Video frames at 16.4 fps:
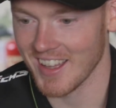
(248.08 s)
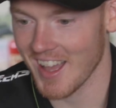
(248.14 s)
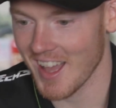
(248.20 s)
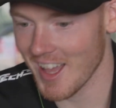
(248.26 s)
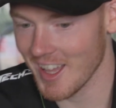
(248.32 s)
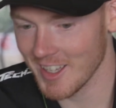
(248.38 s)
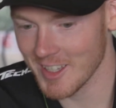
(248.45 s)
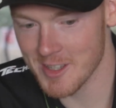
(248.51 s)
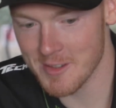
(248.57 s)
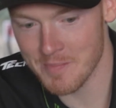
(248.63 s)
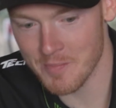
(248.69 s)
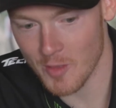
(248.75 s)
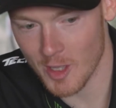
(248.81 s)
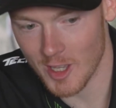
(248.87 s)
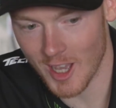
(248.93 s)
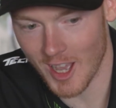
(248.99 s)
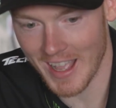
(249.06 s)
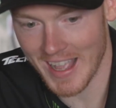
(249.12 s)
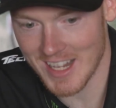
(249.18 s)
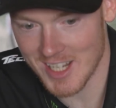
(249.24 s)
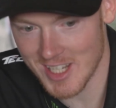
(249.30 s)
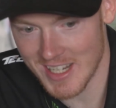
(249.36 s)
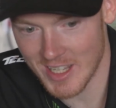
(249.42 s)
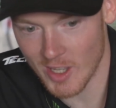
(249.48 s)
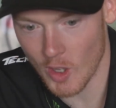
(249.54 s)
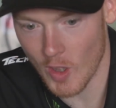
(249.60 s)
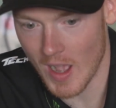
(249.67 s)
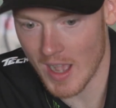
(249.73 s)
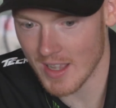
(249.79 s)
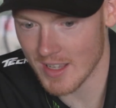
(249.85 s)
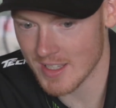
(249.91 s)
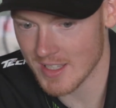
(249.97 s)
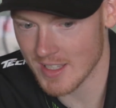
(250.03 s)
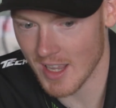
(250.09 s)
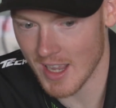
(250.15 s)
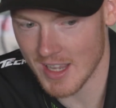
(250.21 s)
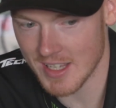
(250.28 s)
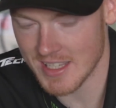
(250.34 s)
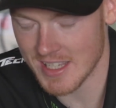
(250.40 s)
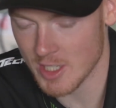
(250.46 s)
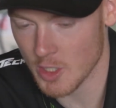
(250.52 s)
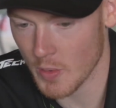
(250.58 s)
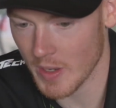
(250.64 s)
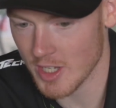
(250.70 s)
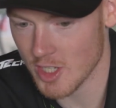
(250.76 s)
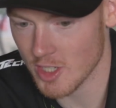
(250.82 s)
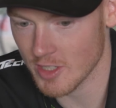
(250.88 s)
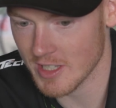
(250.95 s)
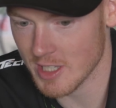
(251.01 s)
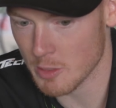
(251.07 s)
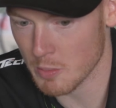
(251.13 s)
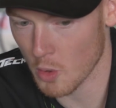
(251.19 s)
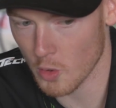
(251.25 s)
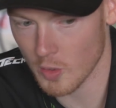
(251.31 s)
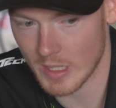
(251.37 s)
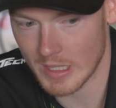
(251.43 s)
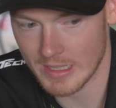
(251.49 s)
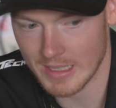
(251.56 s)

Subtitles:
I actually got asked this question this morning,